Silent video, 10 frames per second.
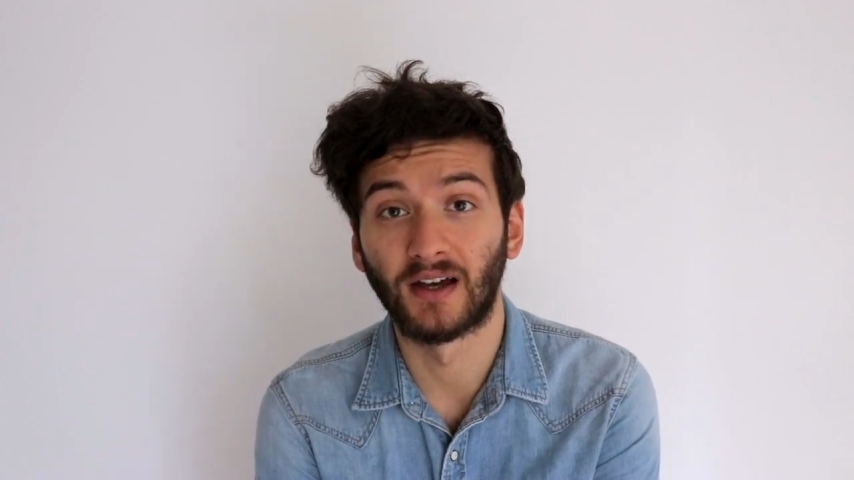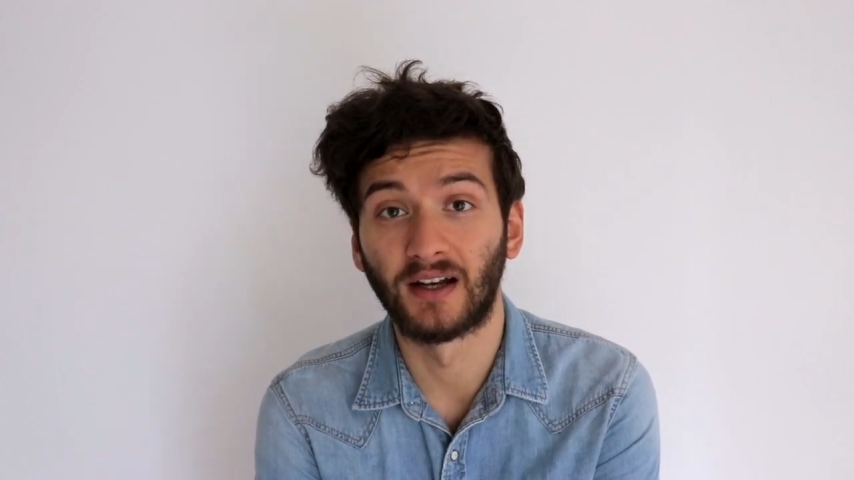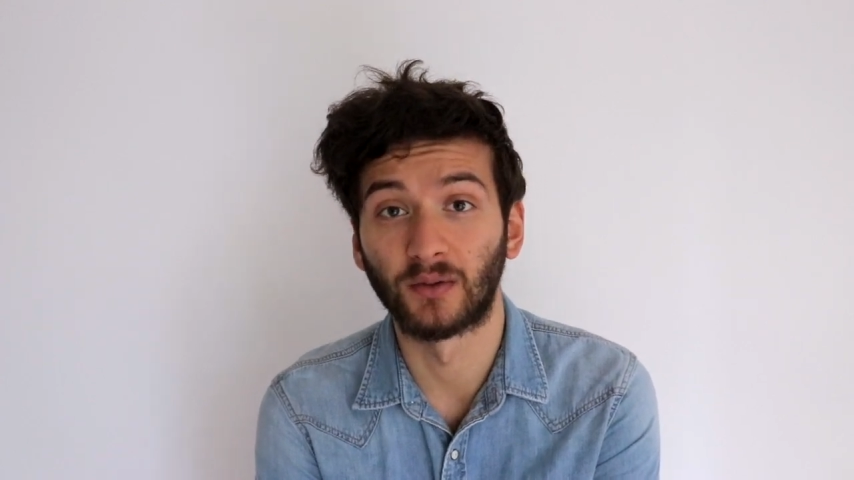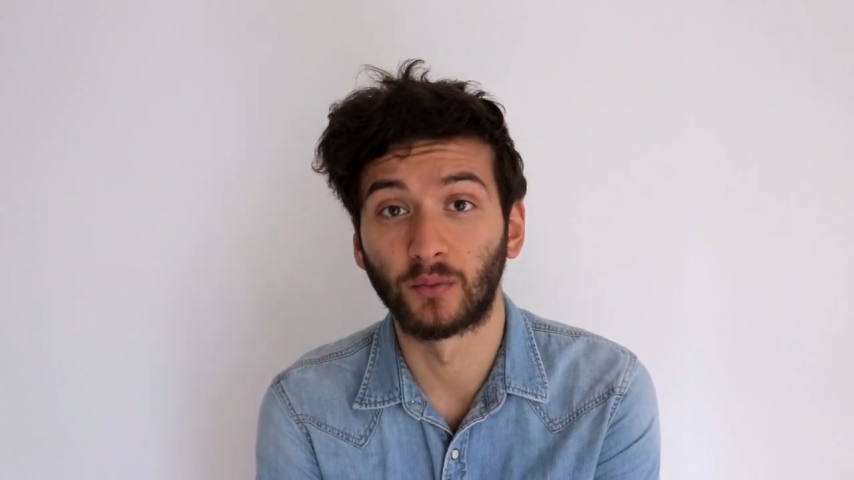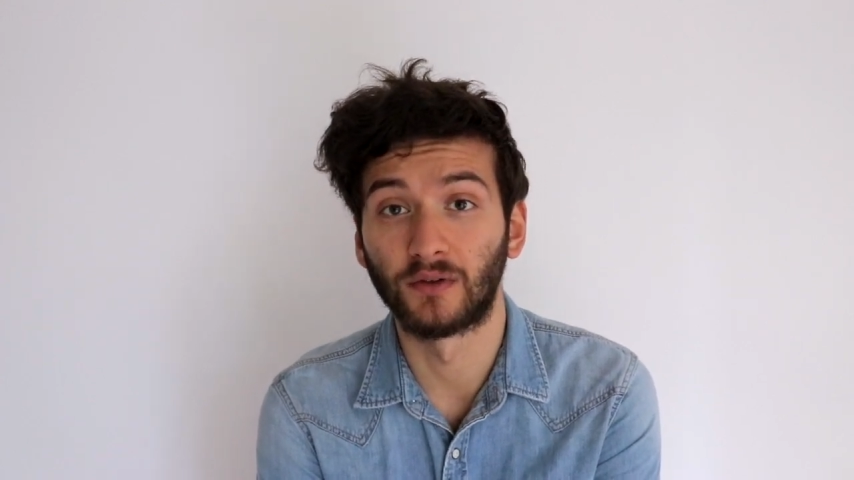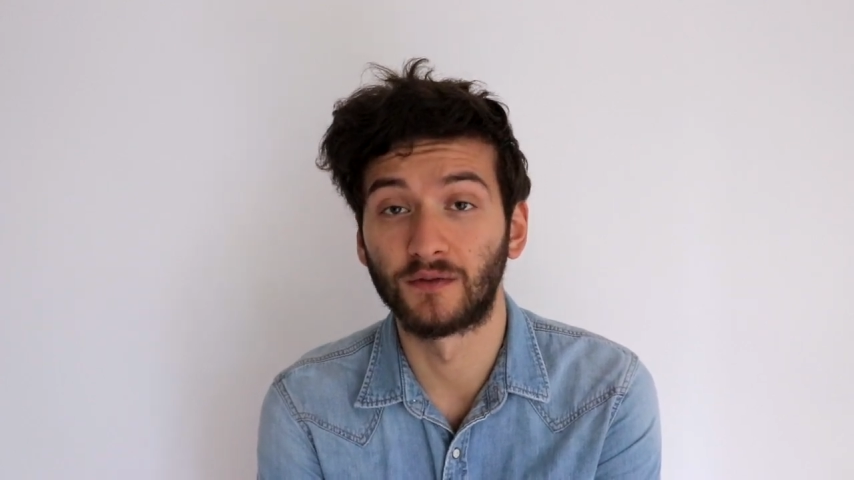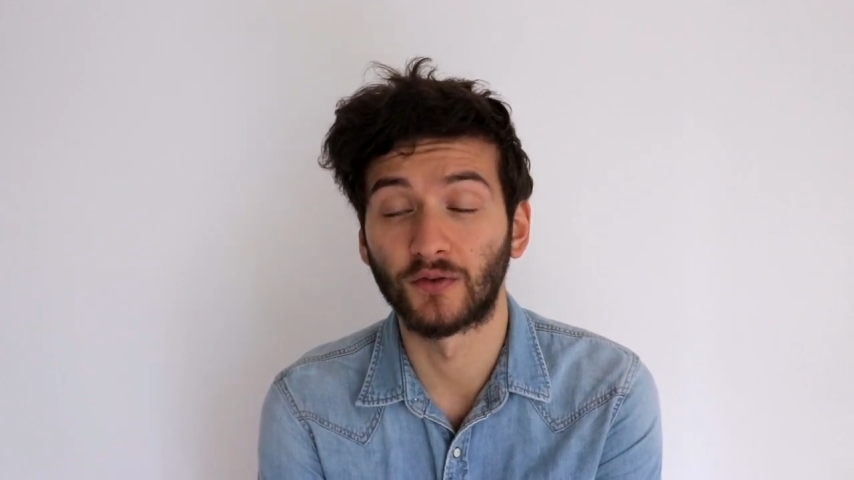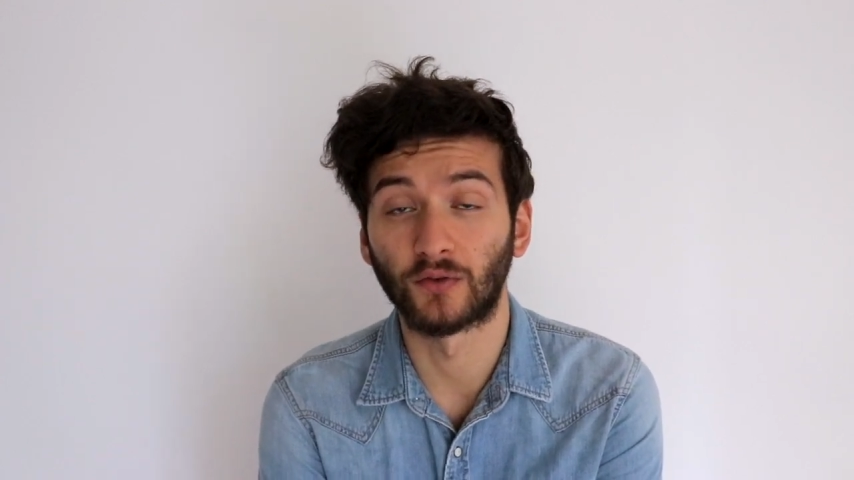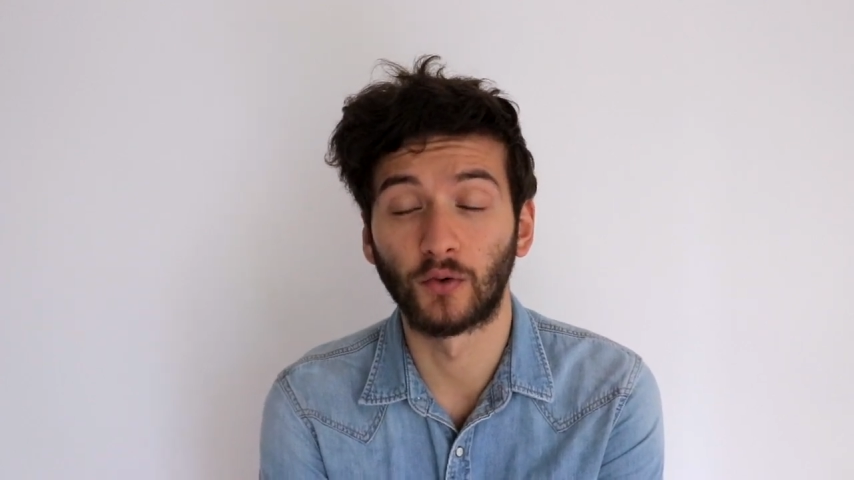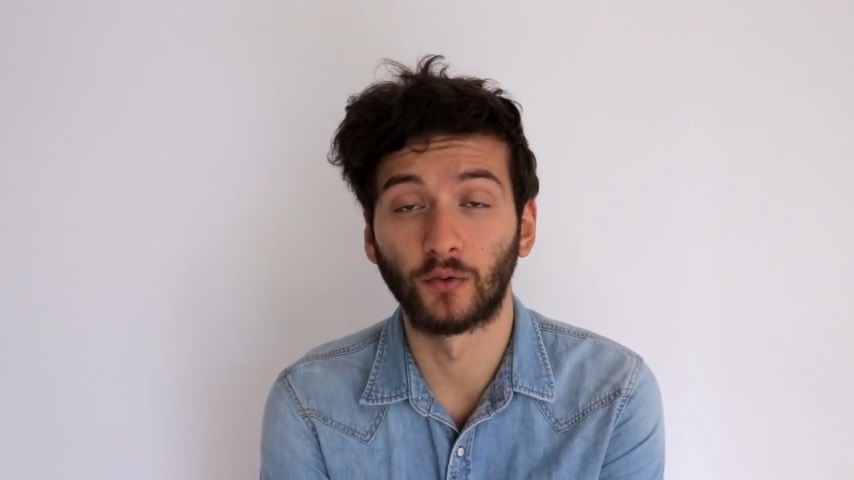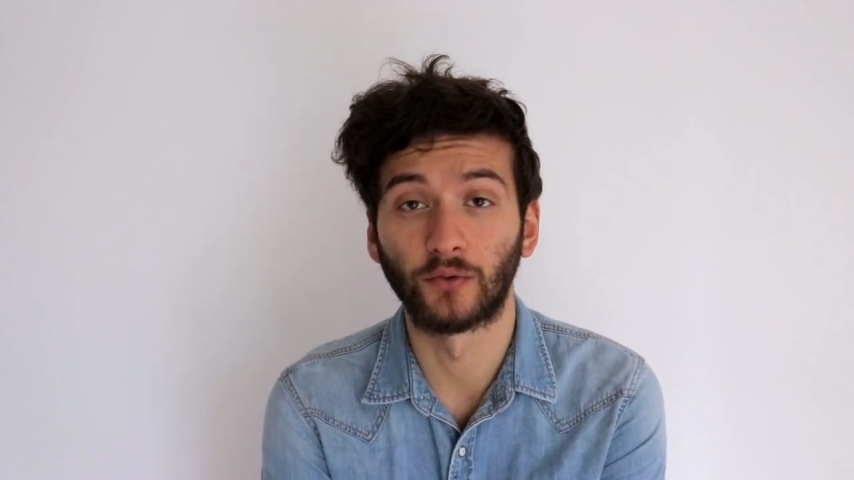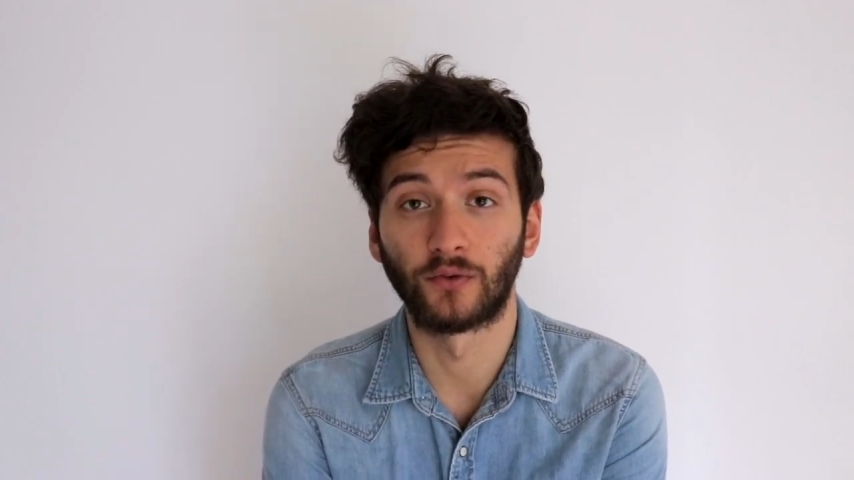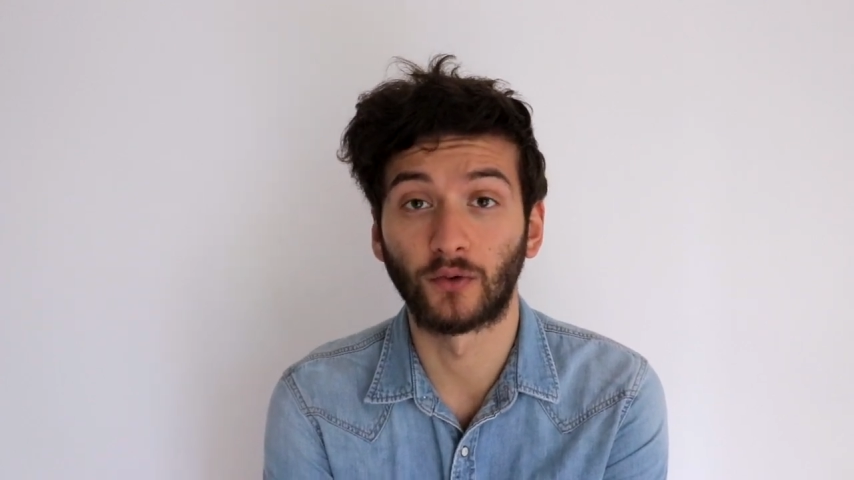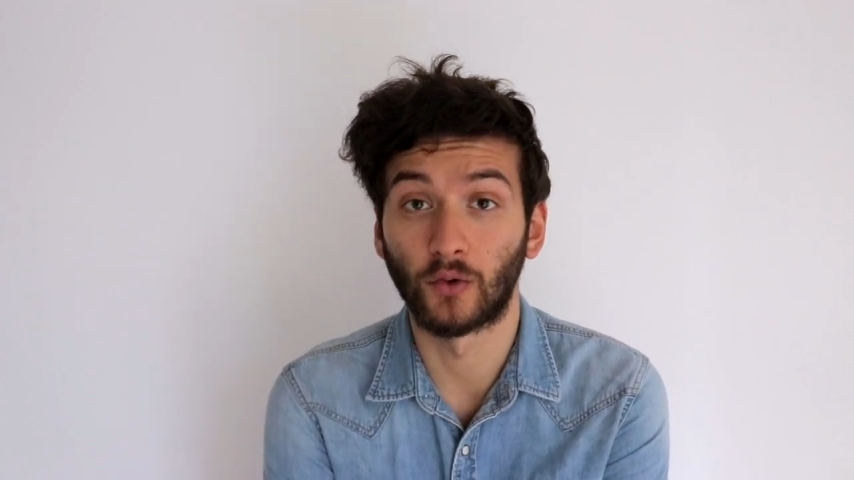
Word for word: and it would have just caused,